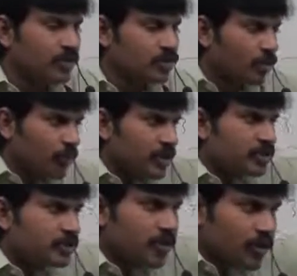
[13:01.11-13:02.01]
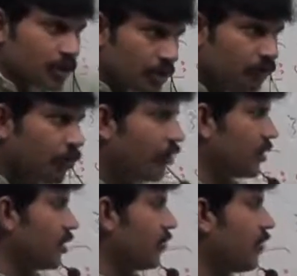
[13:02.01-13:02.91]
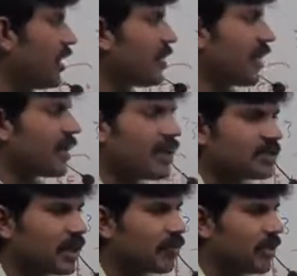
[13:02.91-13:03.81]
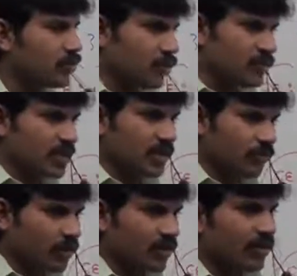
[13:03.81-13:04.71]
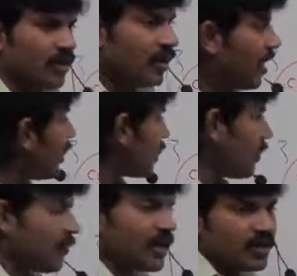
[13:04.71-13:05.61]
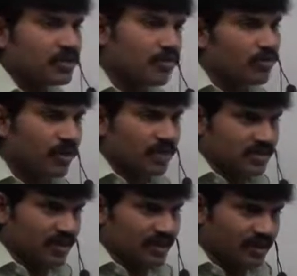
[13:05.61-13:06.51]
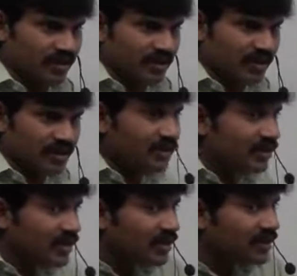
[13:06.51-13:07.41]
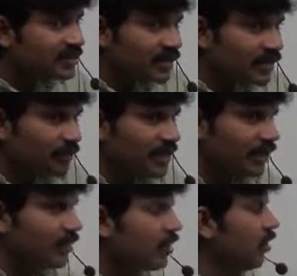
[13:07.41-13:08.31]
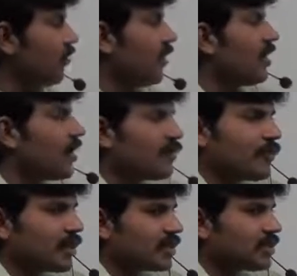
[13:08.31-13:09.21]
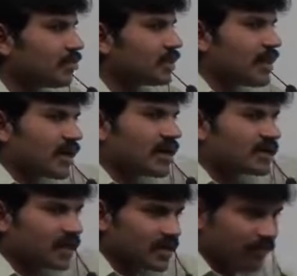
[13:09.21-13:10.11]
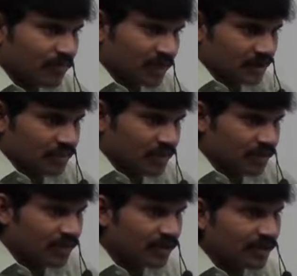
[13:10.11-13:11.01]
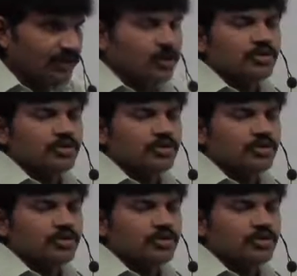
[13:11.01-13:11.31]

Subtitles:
So first report by try catch or by throws keyword, like compiler is going to ask, right? Are you getting? It doesn't mean file not found exception occurs at compile time. Are you getting?